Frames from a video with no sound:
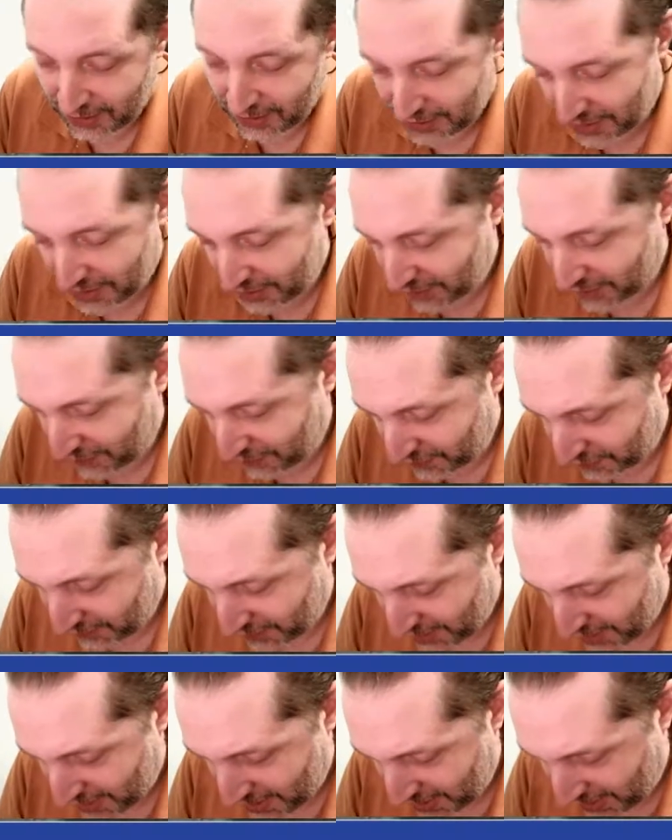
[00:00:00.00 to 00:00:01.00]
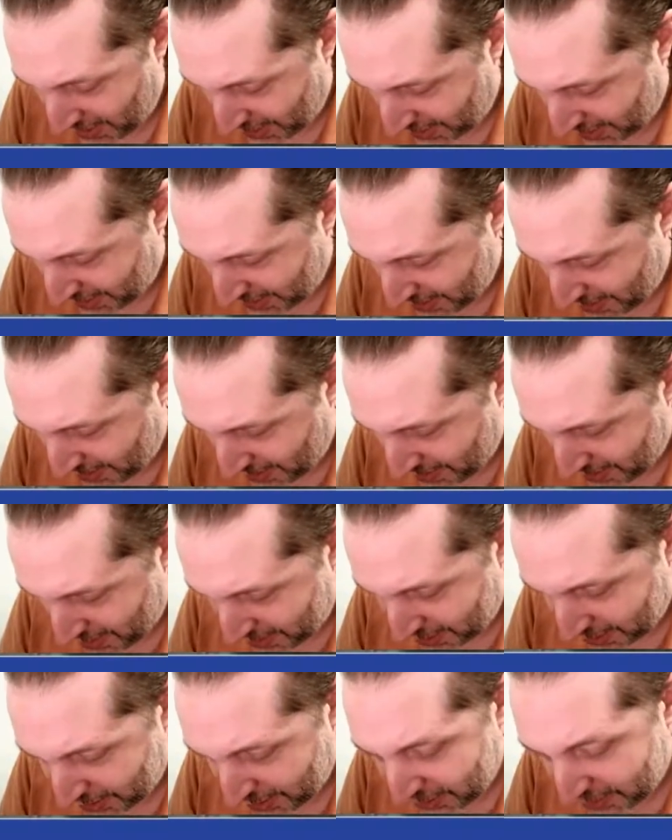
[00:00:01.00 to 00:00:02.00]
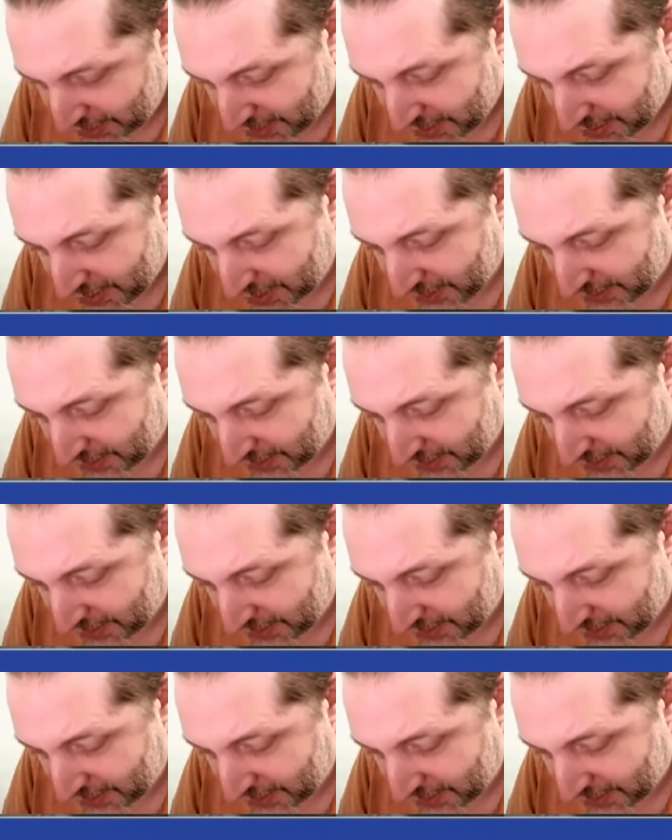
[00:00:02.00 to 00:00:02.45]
A foil Thump, that's always sweet.